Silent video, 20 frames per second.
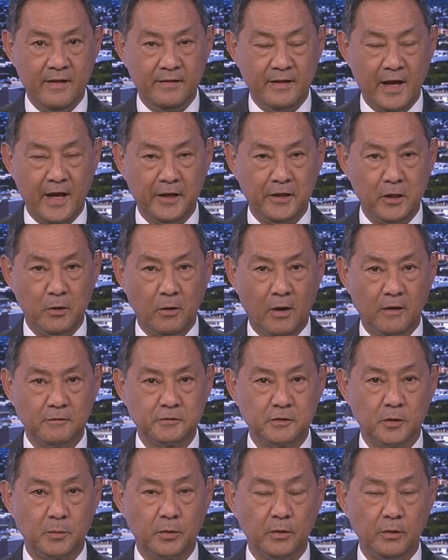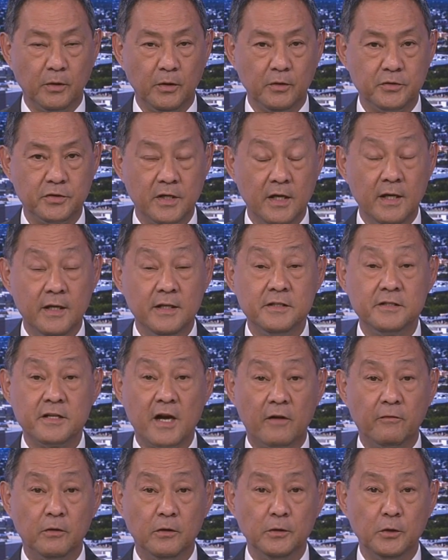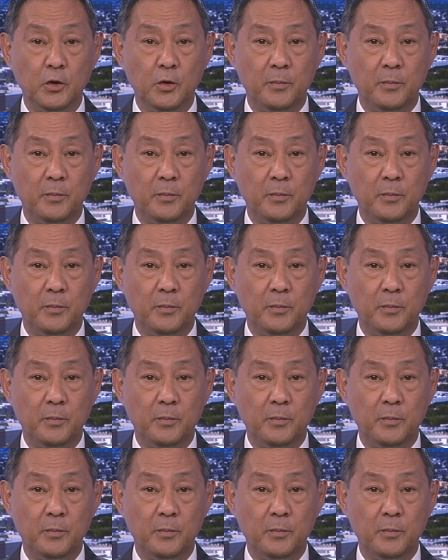Thank you, Officer Peruch. Several new